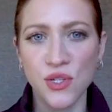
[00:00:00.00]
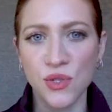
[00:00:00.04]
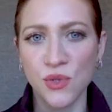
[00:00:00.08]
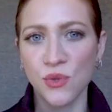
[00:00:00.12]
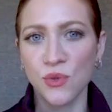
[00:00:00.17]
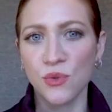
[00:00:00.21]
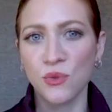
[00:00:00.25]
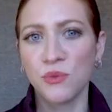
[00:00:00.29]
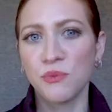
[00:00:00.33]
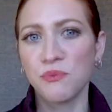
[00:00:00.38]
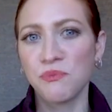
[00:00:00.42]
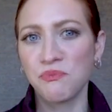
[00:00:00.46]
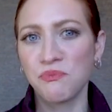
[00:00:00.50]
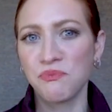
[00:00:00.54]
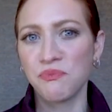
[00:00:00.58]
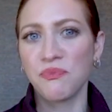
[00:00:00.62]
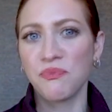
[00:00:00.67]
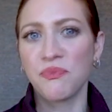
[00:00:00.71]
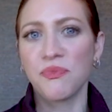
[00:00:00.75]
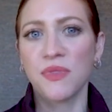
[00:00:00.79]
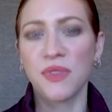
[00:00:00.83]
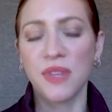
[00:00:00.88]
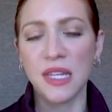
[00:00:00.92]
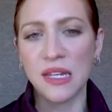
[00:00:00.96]
to
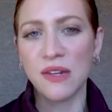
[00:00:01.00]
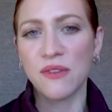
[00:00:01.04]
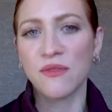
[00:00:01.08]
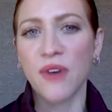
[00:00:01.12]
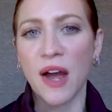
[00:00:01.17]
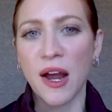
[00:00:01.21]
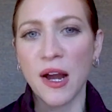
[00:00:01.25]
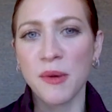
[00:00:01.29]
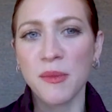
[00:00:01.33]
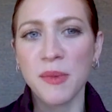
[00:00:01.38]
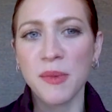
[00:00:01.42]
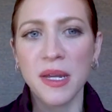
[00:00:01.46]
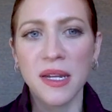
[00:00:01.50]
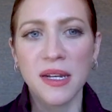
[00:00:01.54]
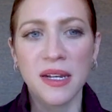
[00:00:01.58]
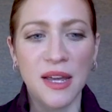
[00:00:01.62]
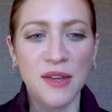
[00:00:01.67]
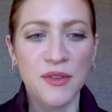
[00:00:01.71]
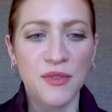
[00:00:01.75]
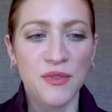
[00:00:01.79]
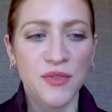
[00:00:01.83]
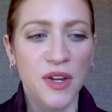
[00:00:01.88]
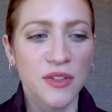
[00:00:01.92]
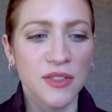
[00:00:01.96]
the environment, and
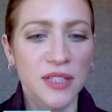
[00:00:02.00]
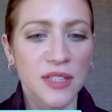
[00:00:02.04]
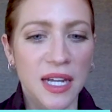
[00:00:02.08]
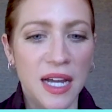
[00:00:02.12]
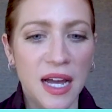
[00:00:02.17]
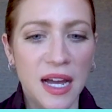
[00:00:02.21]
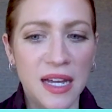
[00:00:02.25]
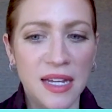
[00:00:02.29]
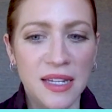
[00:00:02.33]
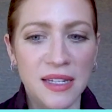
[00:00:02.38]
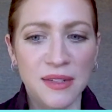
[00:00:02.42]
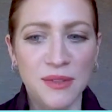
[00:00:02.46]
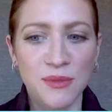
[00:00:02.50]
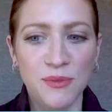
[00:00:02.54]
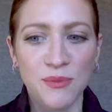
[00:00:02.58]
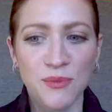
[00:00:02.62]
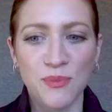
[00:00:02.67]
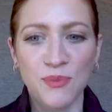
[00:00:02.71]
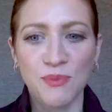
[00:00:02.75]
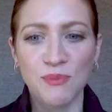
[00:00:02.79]
I felt like I